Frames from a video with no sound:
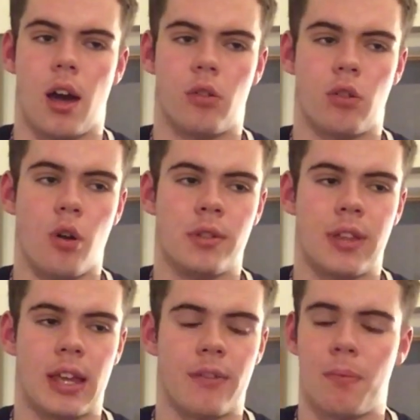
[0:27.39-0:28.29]
grow. So
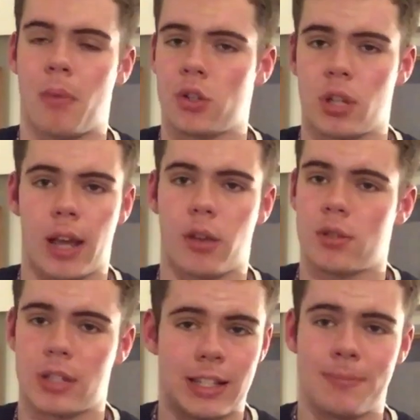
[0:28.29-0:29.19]
thank you very much. Like you're
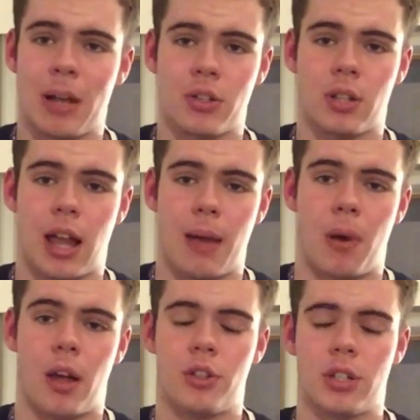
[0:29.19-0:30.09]
seeing, smash the like
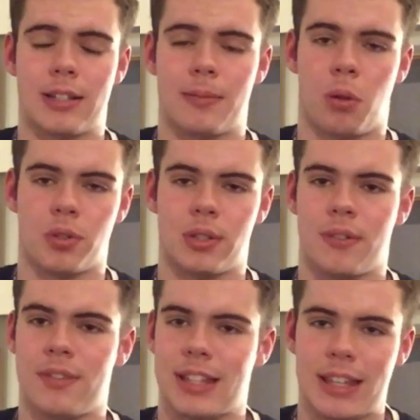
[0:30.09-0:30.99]
button, share some
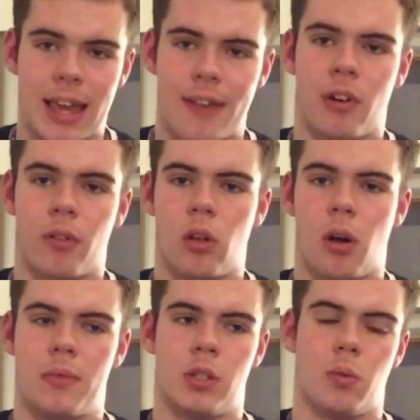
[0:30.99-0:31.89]
positivity, get involved in the
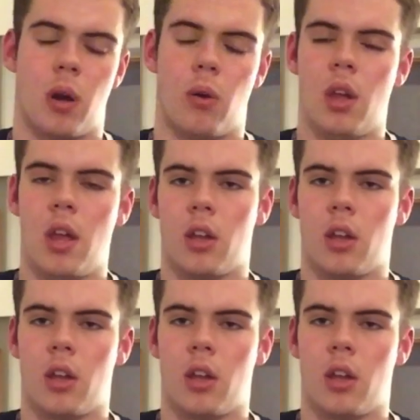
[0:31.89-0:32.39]
comments as well,